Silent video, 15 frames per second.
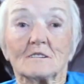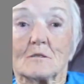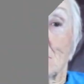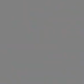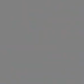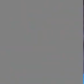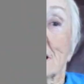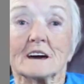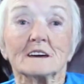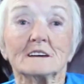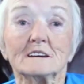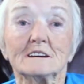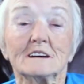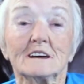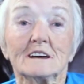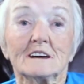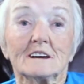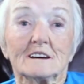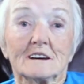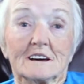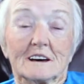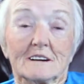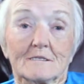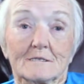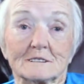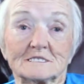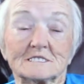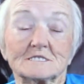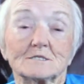When I was